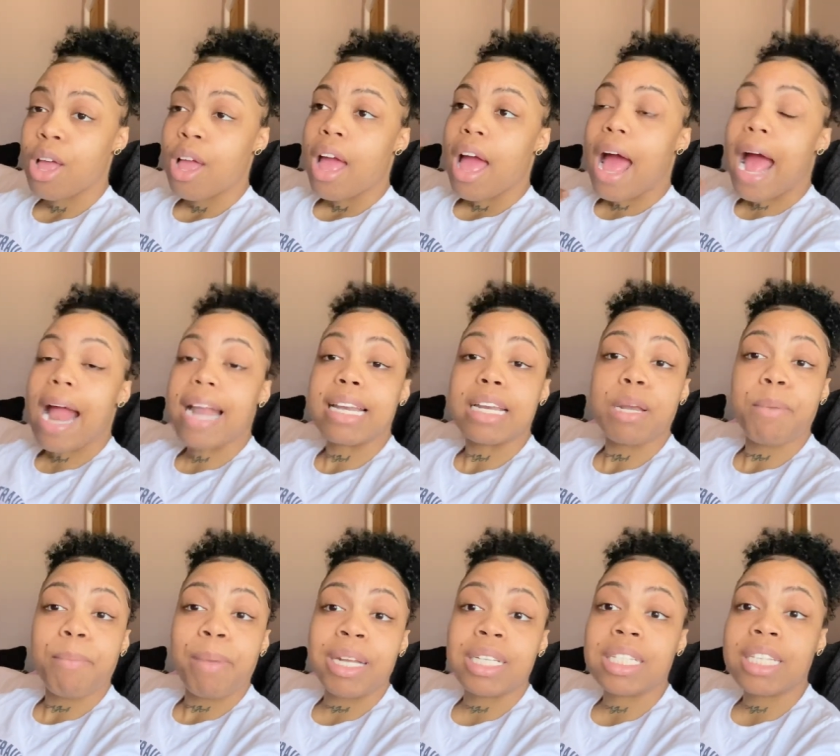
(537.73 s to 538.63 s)
I didn't
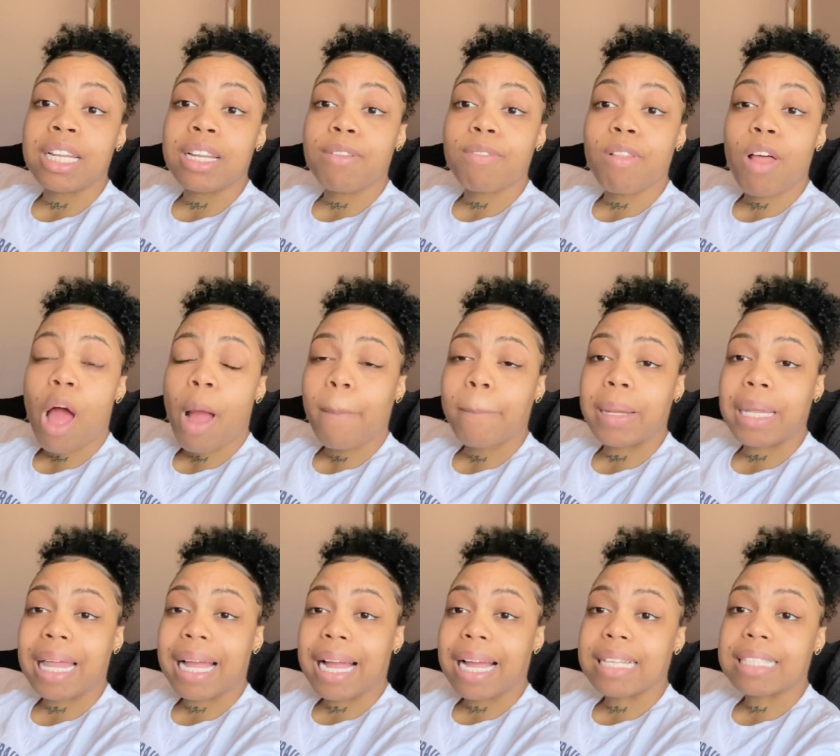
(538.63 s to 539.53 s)
mention in the vlog, but
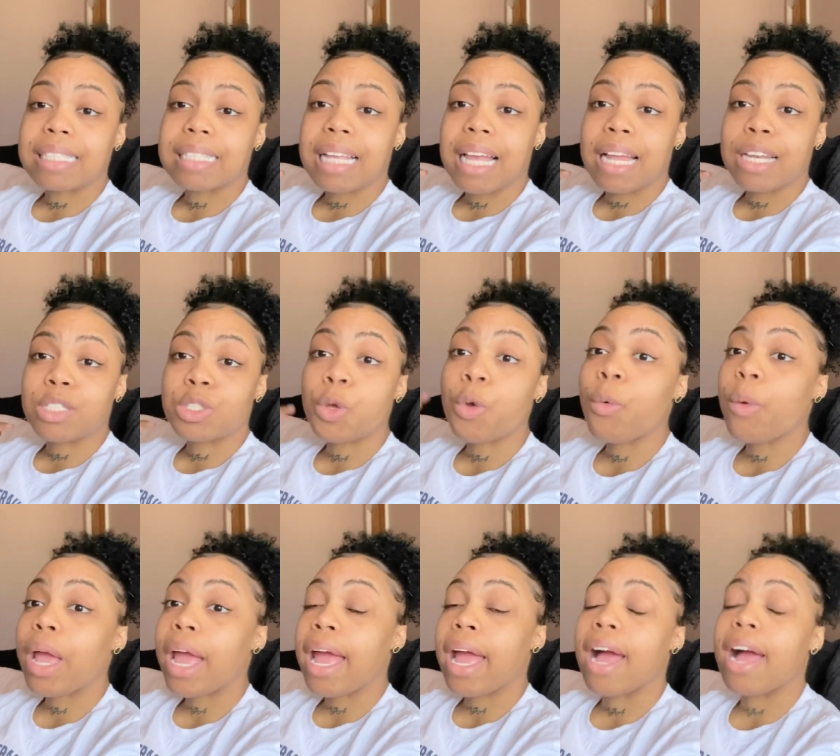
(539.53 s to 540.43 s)
like I said,
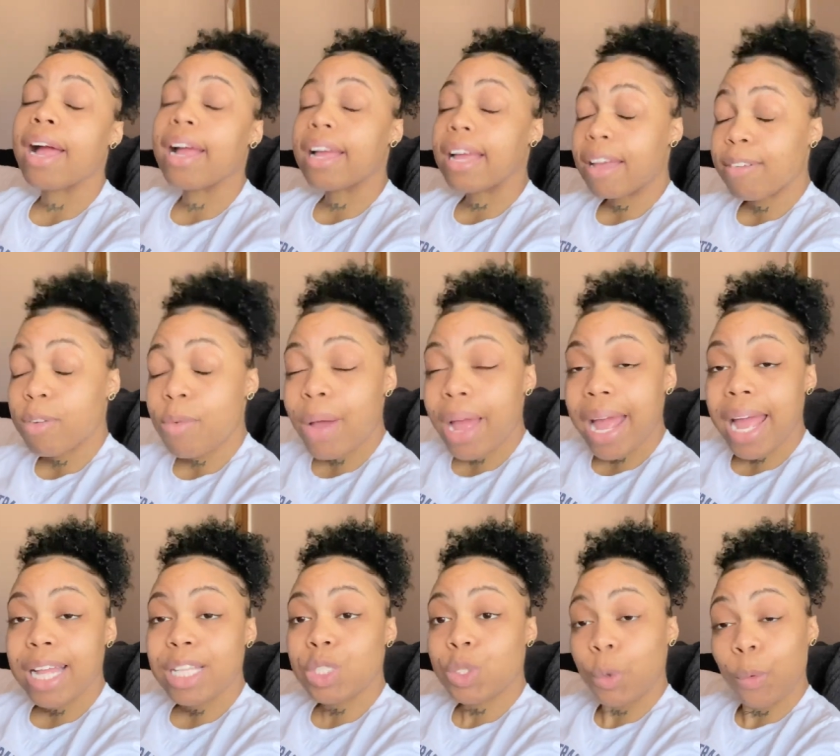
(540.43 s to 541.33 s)
2K giveaway
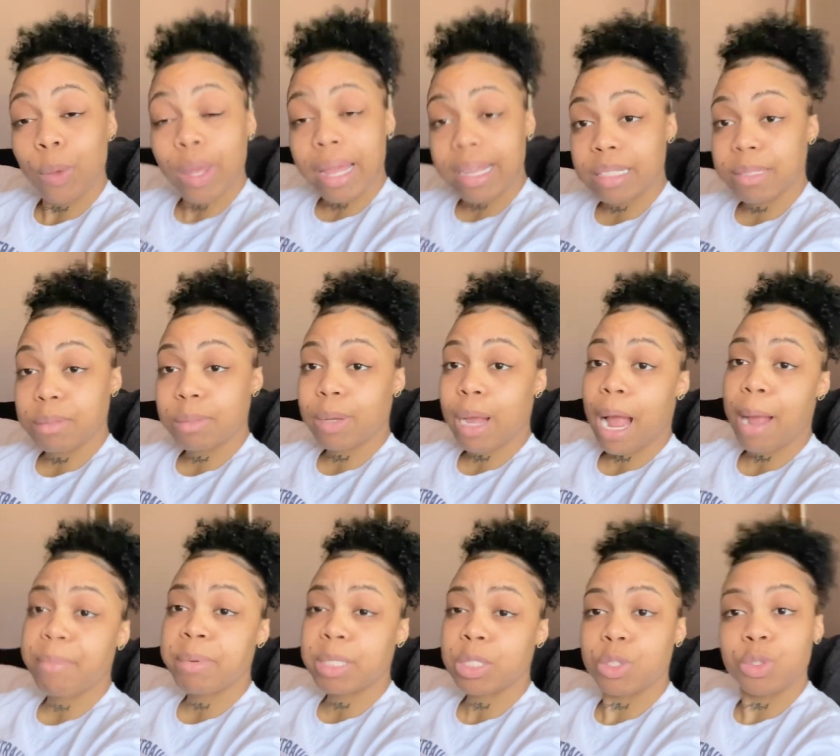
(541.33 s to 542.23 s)
at 2K
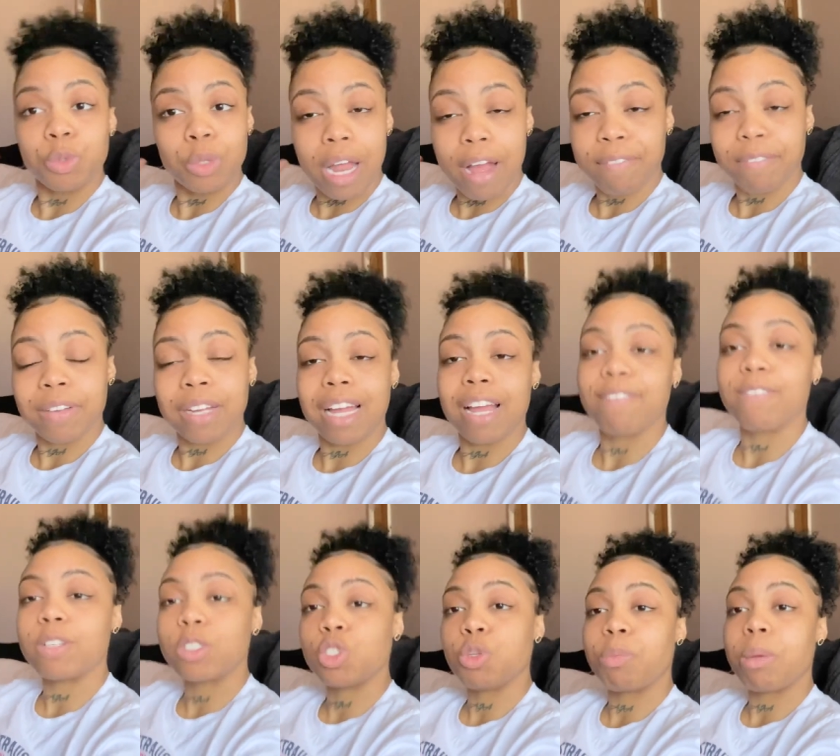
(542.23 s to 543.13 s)
subscribers. Do not forget,
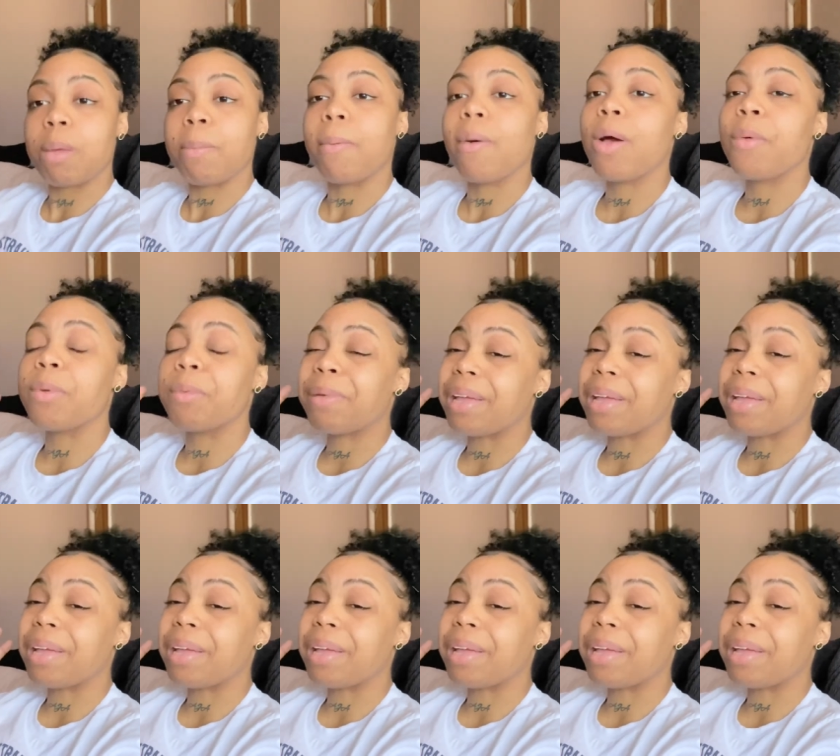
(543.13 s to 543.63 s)
for two people, it will be a